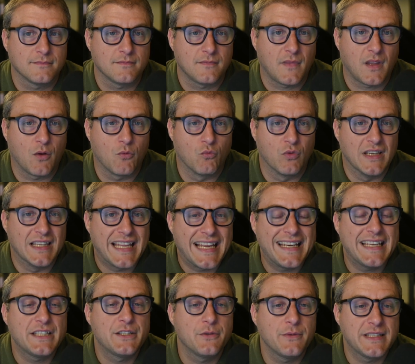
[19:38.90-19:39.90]

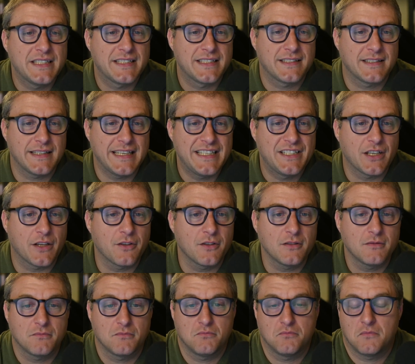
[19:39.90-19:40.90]
related to each other,
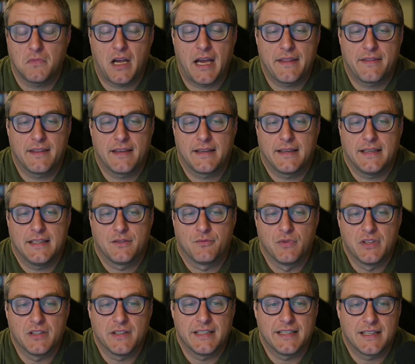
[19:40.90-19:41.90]
I think is
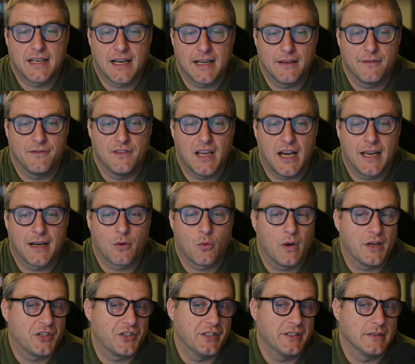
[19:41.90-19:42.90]
really kind of not a
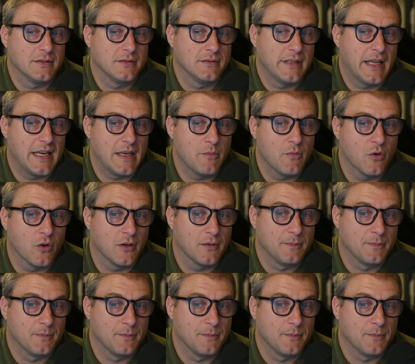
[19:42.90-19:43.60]
question anymore.